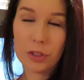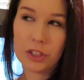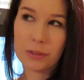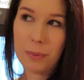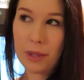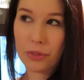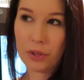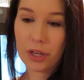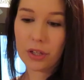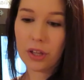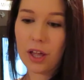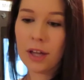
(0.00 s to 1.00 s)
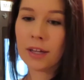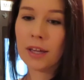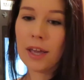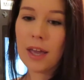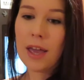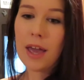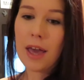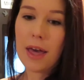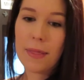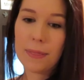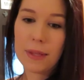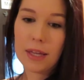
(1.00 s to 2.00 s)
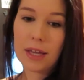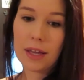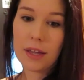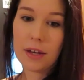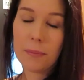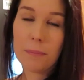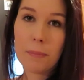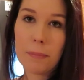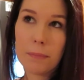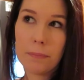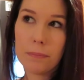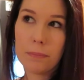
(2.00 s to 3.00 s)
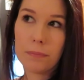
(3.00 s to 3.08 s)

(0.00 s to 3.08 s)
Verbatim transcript: which is about 3 o'clock, and then